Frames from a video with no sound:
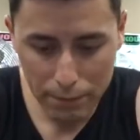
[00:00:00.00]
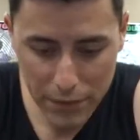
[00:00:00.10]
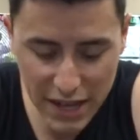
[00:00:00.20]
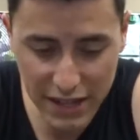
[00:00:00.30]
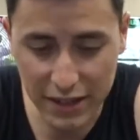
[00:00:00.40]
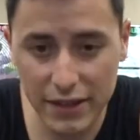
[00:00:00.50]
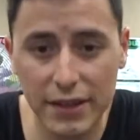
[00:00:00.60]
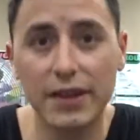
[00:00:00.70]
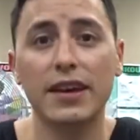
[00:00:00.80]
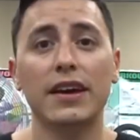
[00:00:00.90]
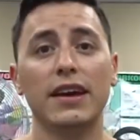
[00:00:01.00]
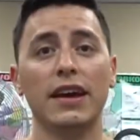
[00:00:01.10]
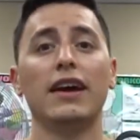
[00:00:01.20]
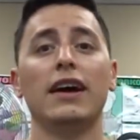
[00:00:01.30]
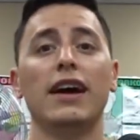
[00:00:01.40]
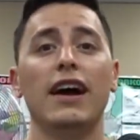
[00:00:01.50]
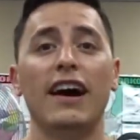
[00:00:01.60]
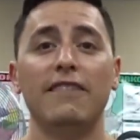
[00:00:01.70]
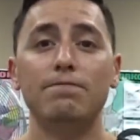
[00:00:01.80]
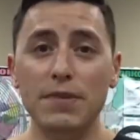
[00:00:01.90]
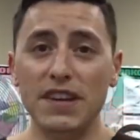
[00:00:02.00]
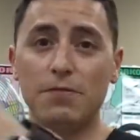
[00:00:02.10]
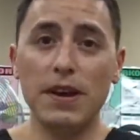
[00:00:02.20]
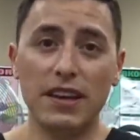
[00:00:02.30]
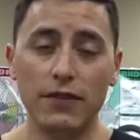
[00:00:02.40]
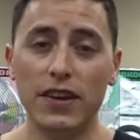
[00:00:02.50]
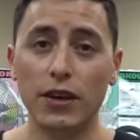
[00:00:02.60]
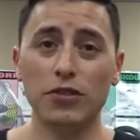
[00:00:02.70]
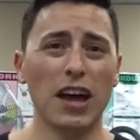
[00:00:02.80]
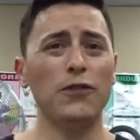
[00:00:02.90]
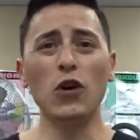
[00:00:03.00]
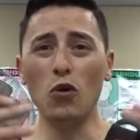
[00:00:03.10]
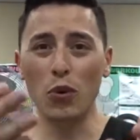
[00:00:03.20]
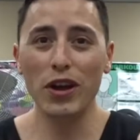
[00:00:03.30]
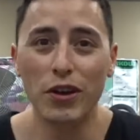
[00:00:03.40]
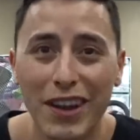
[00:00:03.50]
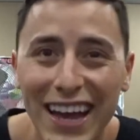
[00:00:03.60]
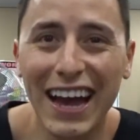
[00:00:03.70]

Man, I miss making videos. I feel weird.